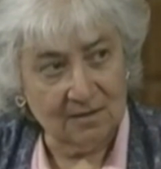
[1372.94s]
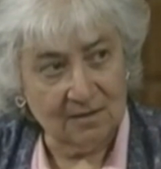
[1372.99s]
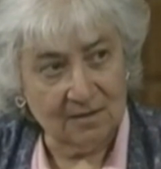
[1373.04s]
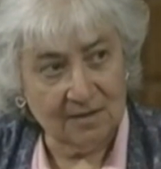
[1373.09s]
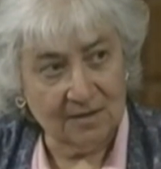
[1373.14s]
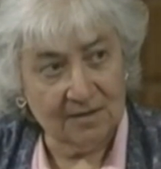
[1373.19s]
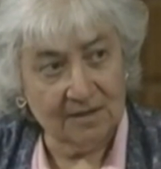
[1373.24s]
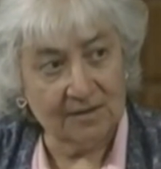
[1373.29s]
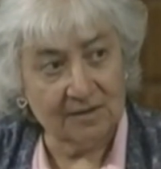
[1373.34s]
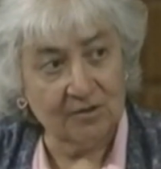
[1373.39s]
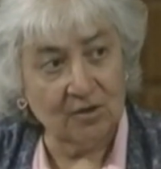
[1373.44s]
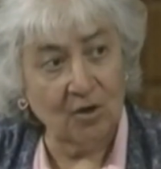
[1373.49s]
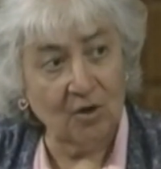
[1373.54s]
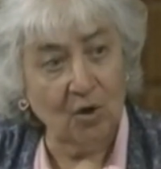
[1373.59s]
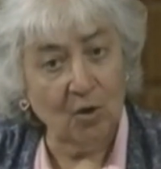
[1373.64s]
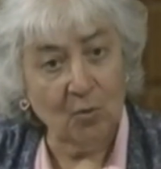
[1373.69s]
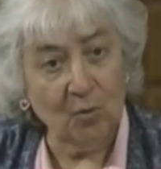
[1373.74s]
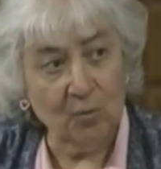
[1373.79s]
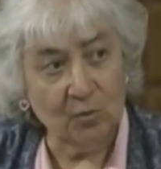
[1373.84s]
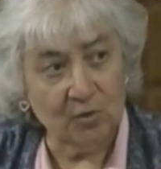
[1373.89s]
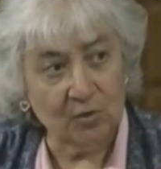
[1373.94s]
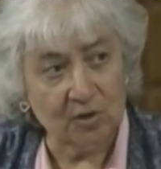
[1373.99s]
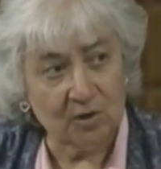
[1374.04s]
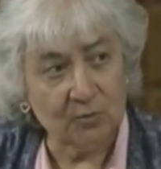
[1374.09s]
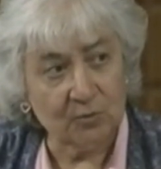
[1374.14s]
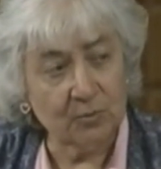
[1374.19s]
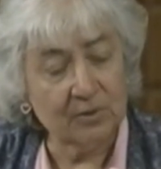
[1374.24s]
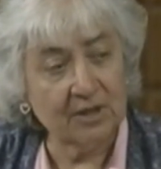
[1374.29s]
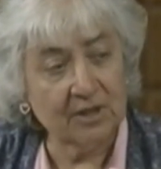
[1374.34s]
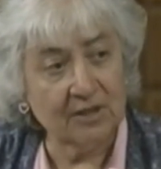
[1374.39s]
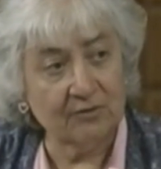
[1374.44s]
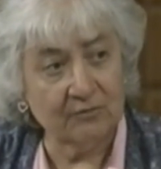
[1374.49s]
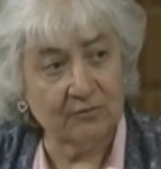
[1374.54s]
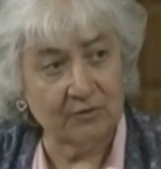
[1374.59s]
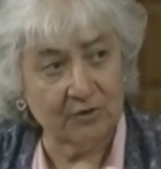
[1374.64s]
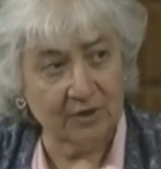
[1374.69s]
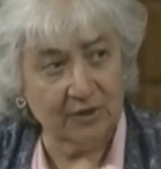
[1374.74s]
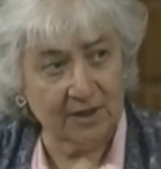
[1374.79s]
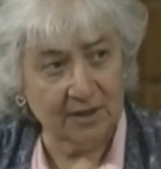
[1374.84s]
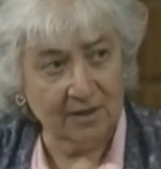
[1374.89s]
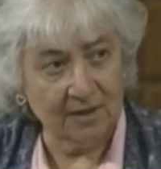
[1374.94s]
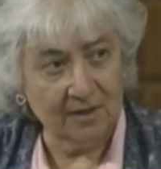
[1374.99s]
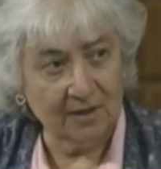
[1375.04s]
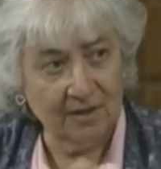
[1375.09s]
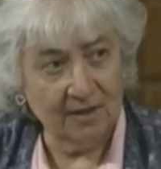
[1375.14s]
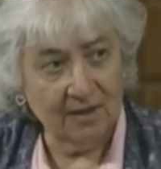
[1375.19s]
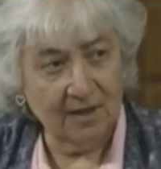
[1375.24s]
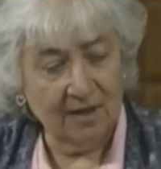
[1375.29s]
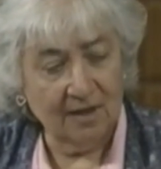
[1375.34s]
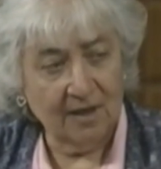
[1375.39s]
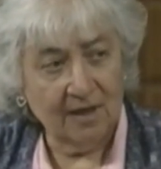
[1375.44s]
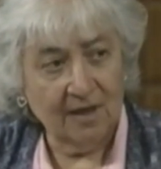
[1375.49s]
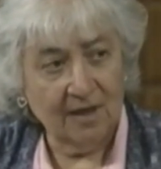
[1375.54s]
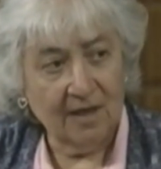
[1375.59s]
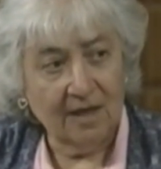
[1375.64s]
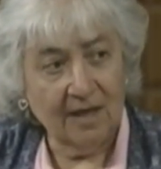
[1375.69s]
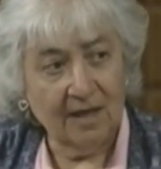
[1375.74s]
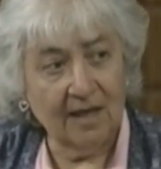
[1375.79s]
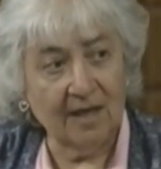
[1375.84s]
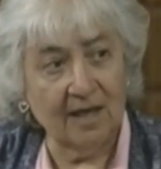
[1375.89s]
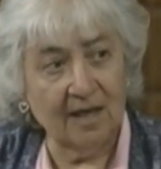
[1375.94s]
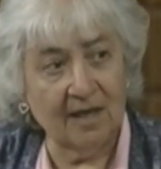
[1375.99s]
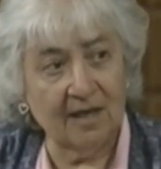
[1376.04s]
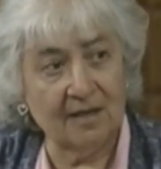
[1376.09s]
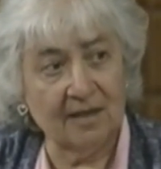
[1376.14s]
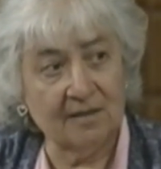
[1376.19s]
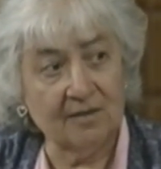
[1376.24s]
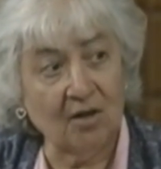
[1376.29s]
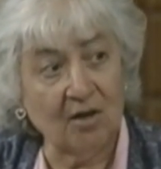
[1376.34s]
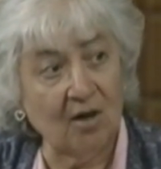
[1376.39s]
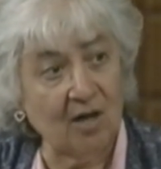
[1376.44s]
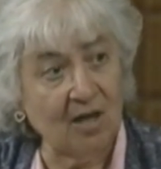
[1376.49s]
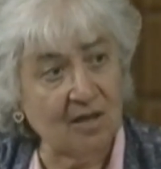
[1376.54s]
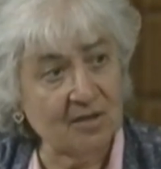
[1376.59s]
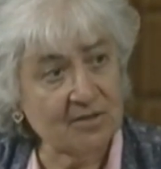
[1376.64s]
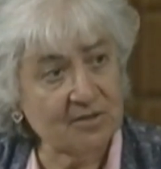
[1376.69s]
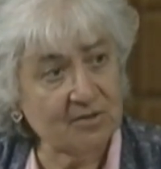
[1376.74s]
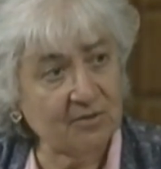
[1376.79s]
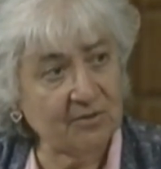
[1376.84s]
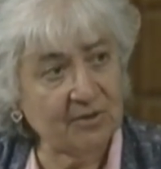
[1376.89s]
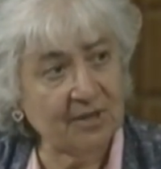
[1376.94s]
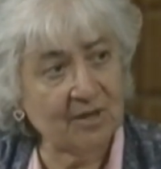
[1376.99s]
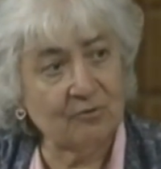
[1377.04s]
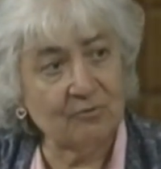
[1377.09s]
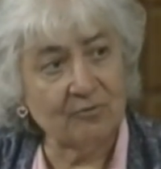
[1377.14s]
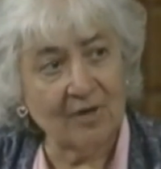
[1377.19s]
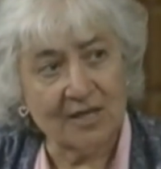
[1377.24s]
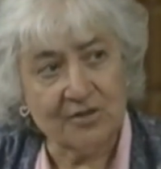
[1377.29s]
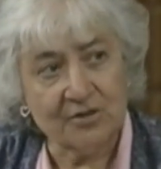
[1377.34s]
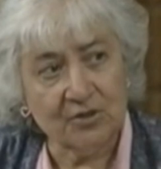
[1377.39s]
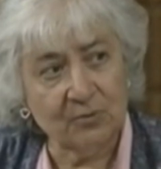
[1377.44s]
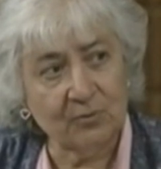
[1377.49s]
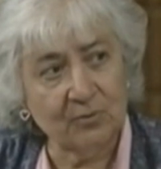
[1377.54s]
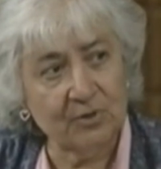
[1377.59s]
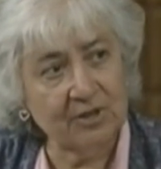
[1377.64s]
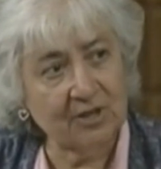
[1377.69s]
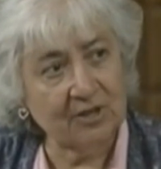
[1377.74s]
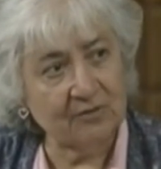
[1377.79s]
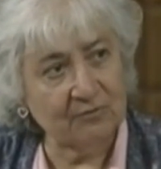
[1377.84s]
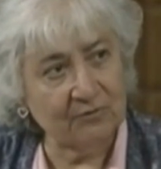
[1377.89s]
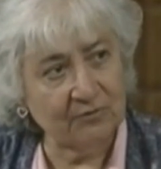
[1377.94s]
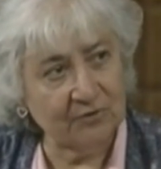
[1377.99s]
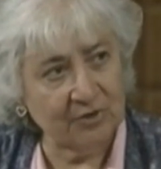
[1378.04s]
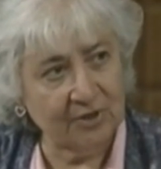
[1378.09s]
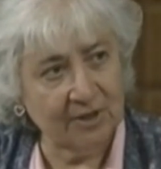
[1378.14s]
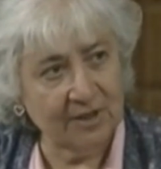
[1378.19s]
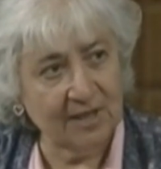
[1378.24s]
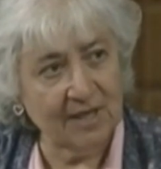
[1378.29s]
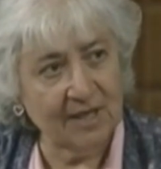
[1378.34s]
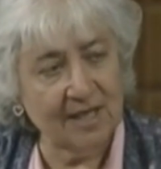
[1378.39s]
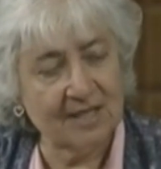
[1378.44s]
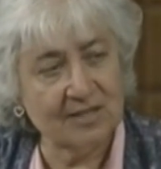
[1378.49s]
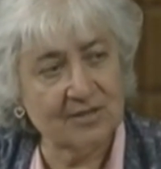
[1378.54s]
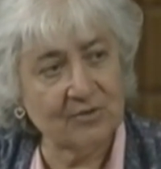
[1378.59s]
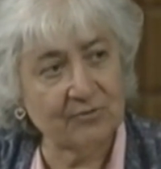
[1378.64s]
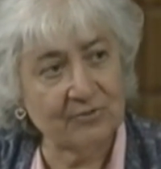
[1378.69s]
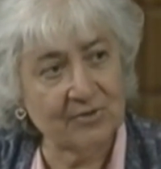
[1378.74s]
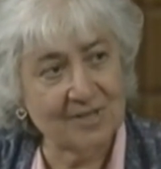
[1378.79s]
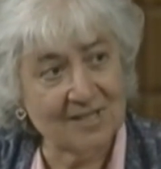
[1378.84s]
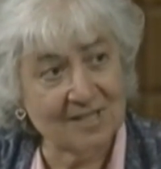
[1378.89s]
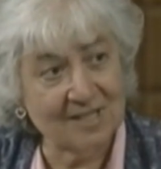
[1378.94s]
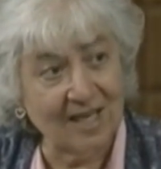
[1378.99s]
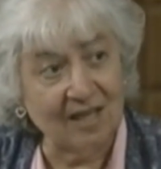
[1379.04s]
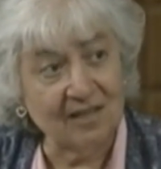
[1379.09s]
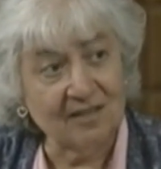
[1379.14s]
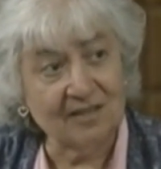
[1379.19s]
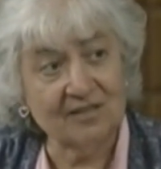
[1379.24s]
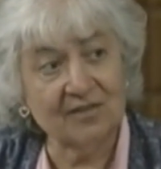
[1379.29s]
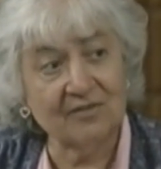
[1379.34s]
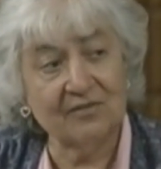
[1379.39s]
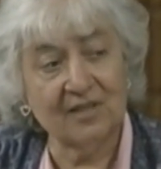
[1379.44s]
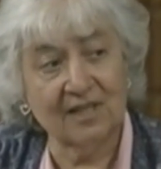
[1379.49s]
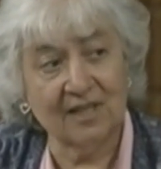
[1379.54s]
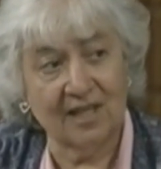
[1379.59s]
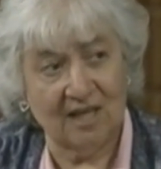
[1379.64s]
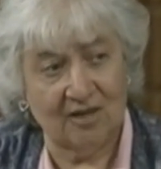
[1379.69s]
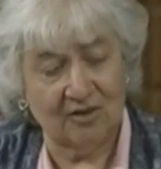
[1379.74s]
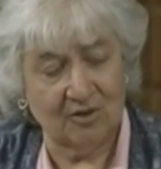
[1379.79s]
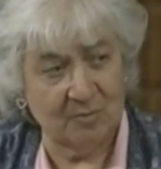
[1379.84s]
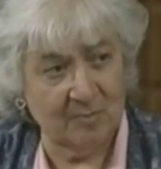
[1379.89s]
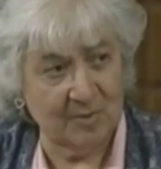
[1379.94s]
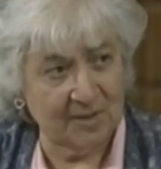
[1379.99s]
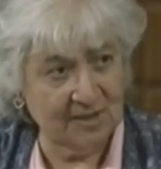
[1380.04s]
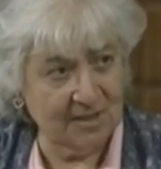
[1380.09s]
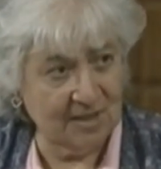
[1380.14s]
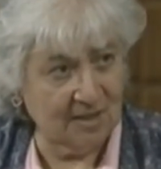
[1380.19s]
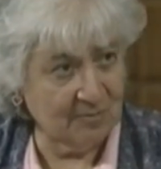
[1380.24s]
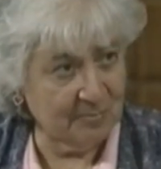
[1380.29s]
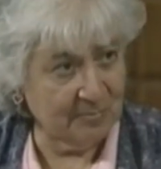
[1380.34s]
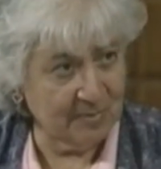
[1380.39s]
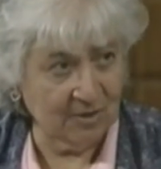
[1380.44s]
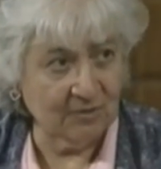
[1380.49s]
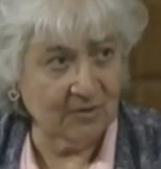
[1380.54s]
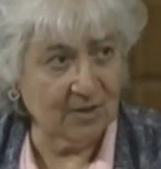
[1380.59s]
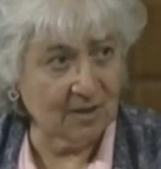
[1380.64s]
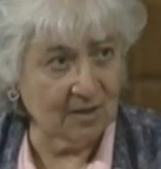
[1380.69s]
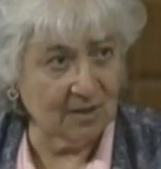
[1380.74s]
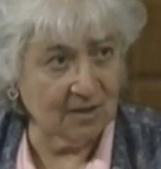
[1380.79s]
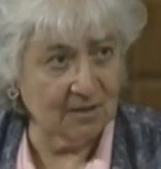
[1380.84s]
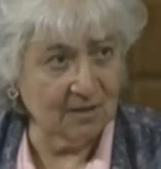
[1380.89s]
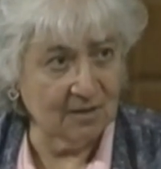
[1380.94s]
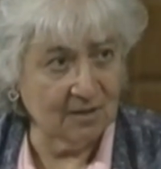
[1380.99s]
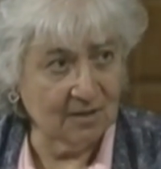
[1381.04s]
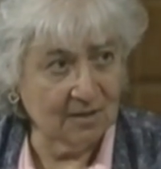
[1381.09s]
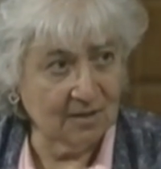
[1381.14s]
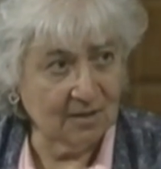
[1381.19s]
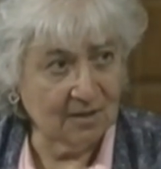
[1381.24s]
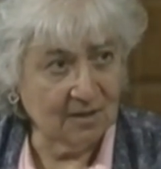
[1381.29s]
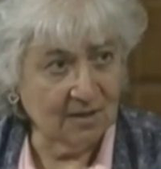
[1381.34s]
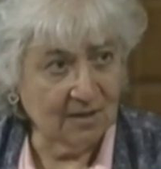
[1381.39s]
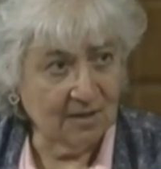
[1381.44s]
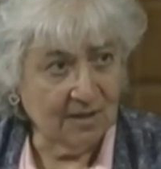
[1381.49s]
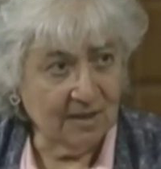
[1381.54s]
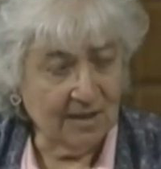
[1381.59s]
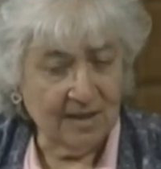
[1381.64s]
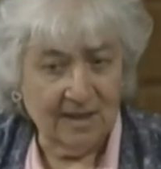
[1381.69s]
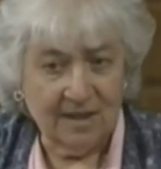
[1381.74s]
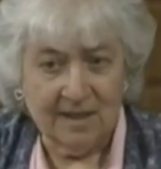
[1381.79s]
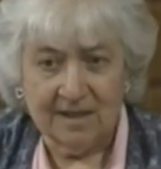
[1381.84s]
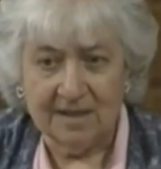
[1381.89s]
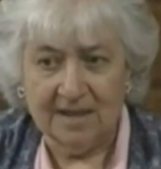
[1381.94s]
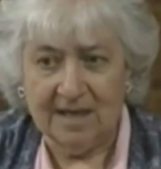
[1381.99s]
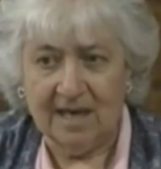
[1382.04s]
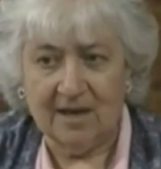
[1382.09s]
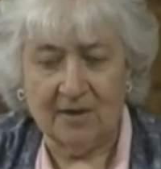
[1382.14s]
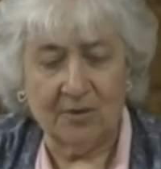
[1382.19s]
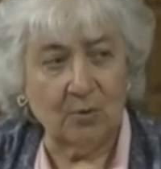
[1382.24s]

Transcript: that the whole world would convert, and also that Russia would convert as a result of the Garabandal miracle. Now, the